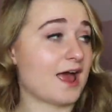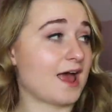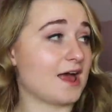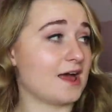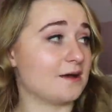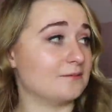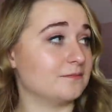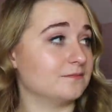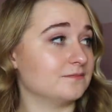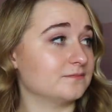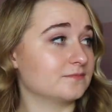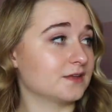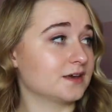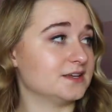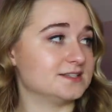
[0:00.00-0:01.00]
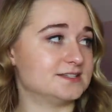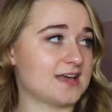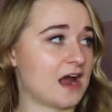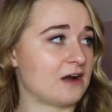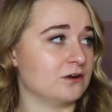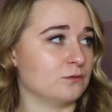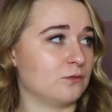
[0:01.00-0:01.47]
Um, it's
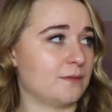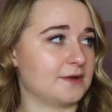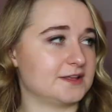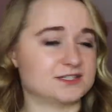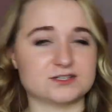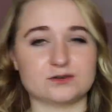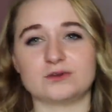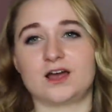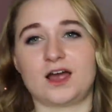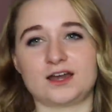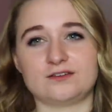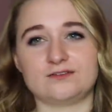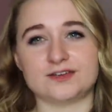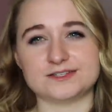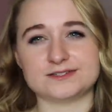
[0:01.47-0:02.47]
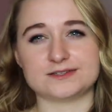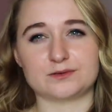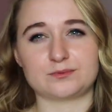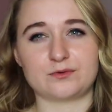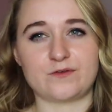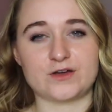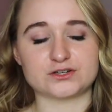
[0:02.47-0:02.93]
Zara Woman, so it kind of is in their
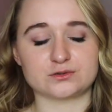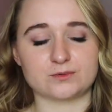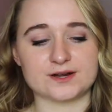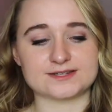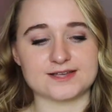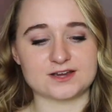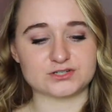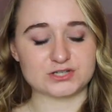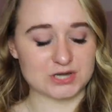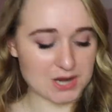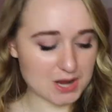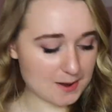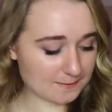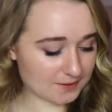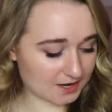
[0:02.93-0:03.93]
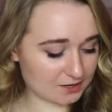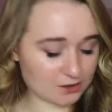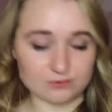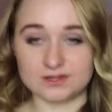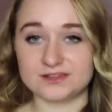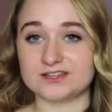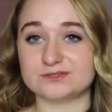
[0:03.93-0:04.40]
professional wear section, but I
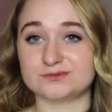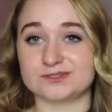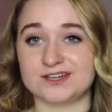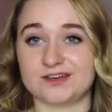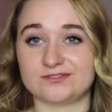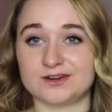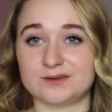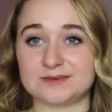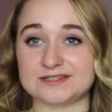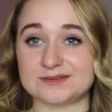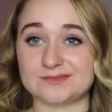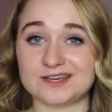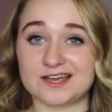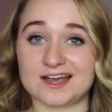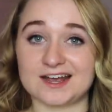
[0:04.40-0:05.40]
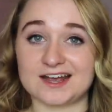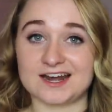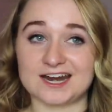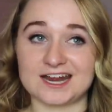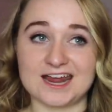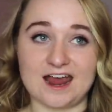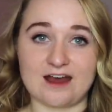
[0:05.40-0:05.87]
know that this will definitely be something I can
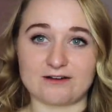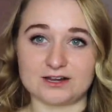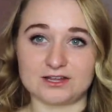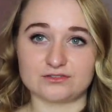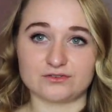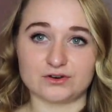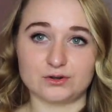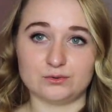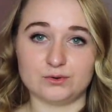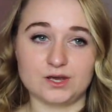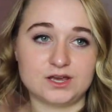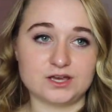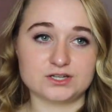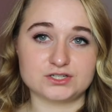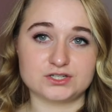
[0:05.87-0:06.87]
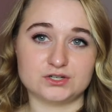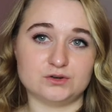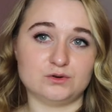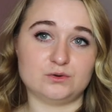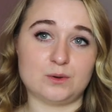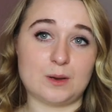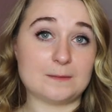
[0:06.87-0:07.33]
kind of carry through
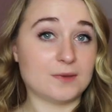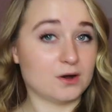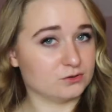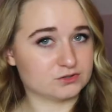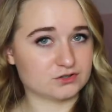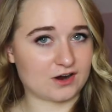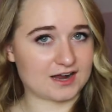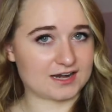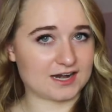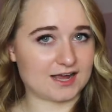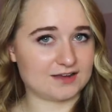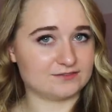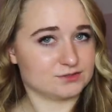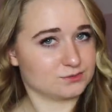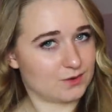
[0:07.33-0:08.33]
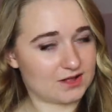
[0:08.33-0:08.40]
to post-grad life as